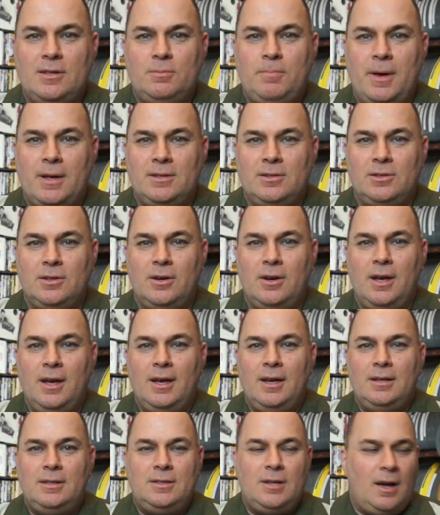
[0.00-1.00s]
Spencer,
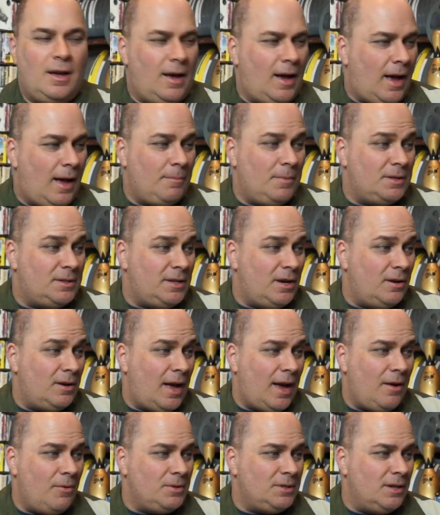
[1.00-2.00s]
I
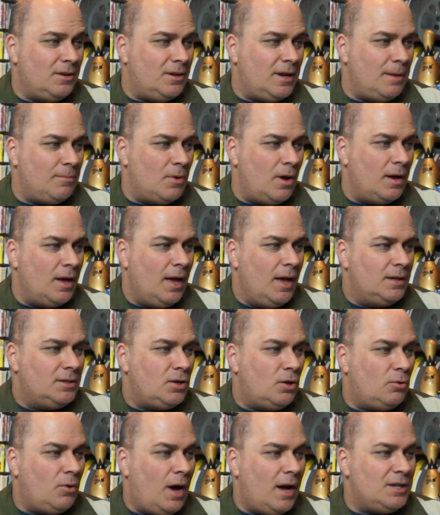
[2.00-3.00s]
always get her name wrong,
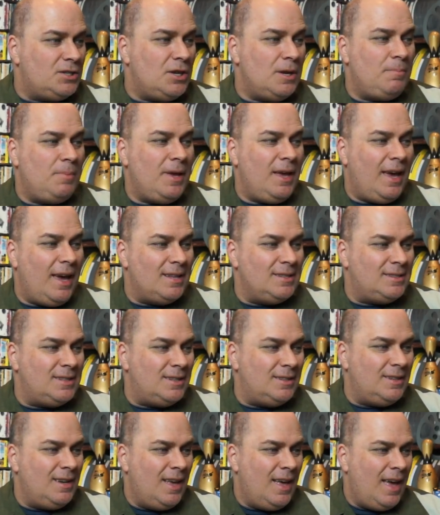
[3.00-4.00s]
Taraji P.
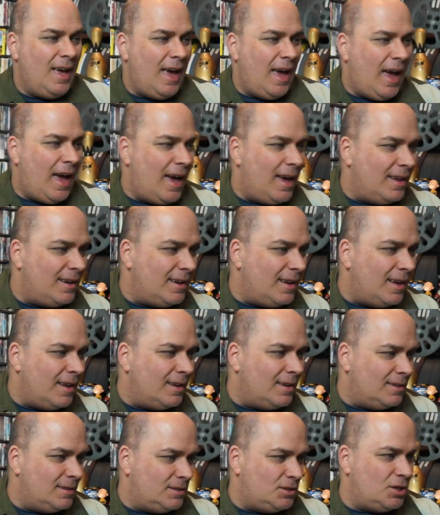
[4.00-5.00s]
Henson, and
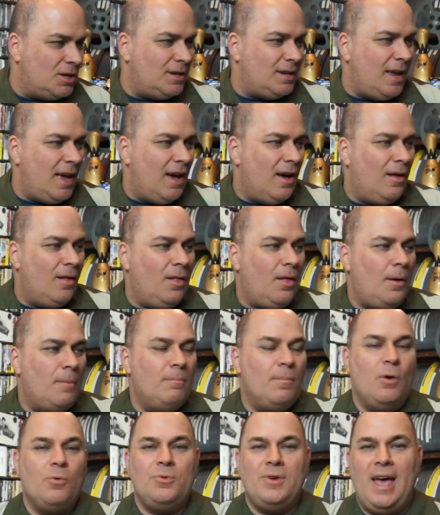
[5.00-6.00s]
Janelle
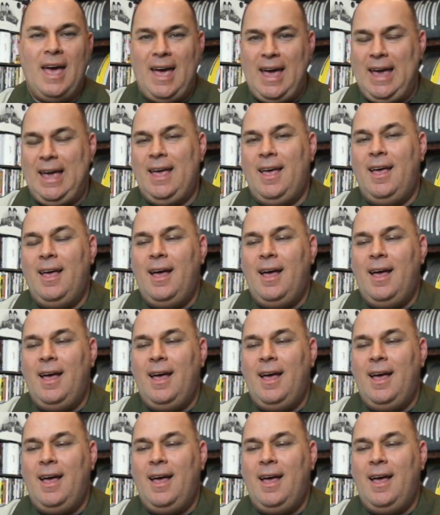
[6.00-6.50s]
Monae.